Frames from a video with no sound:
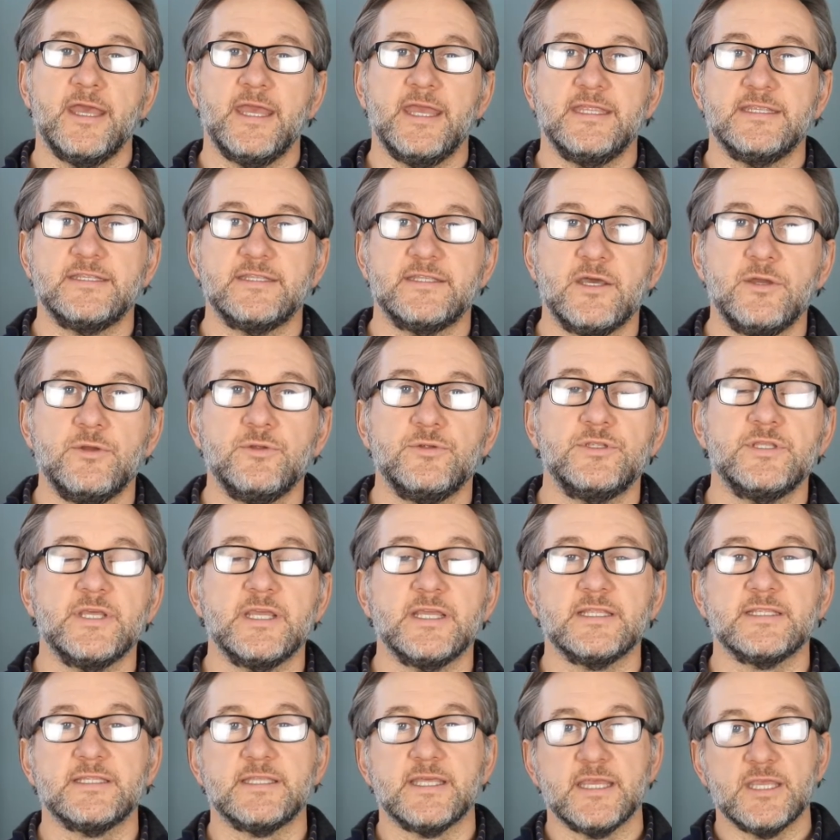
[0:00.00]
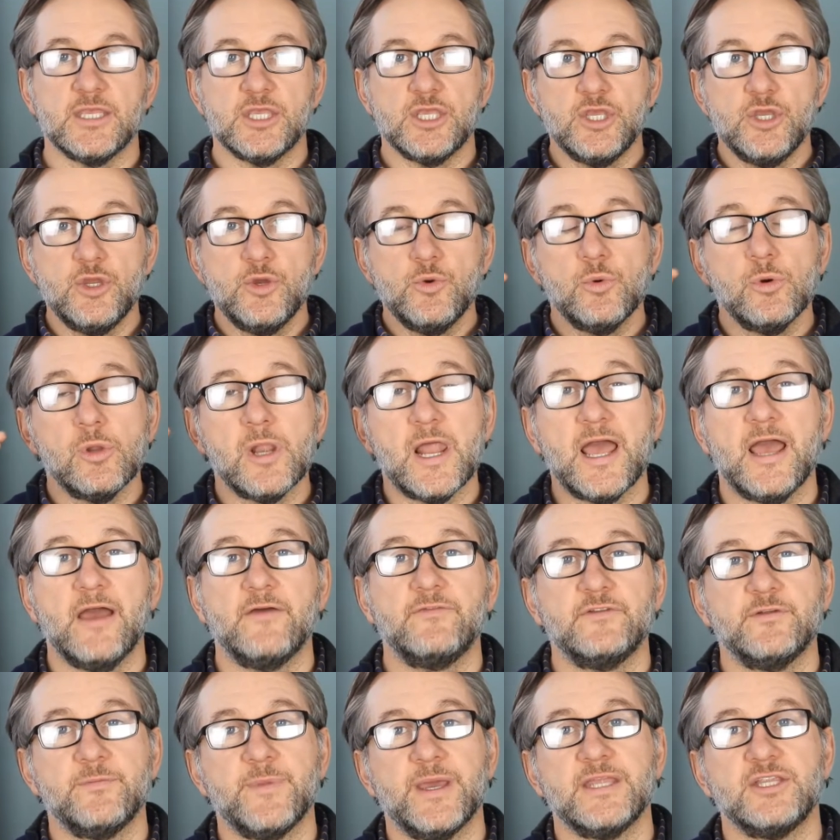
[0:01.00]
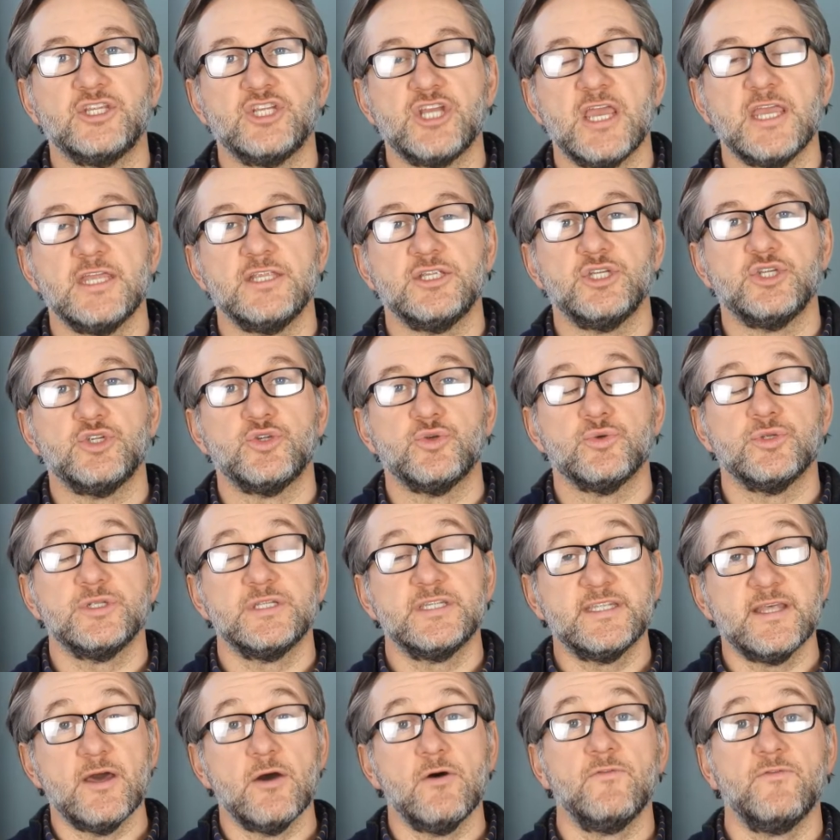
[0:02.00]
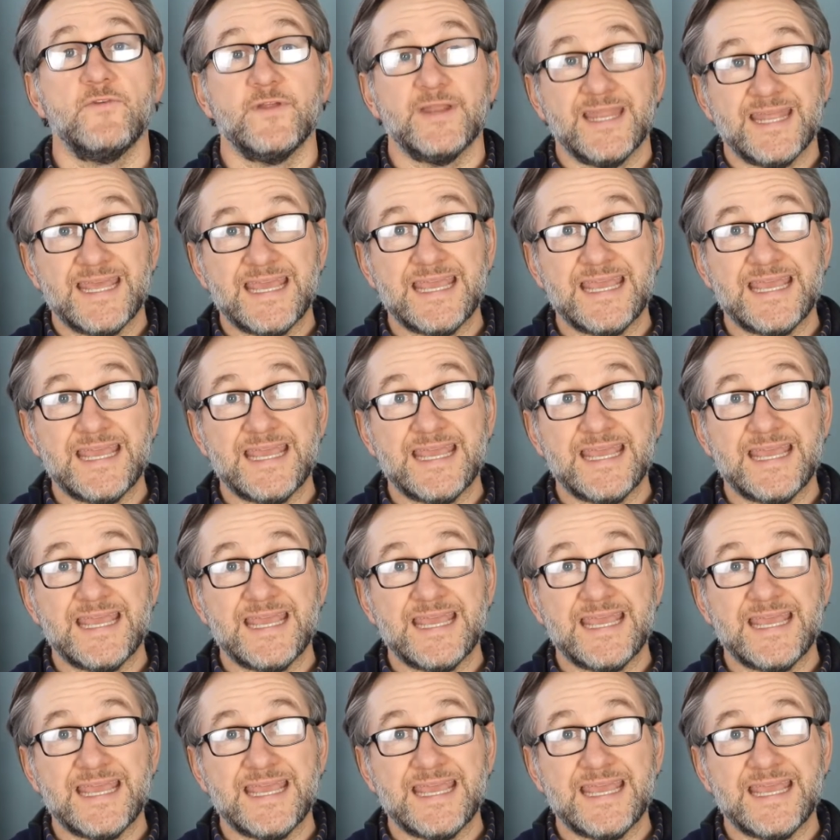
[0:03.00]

It's those things that you will have to make changes yourself in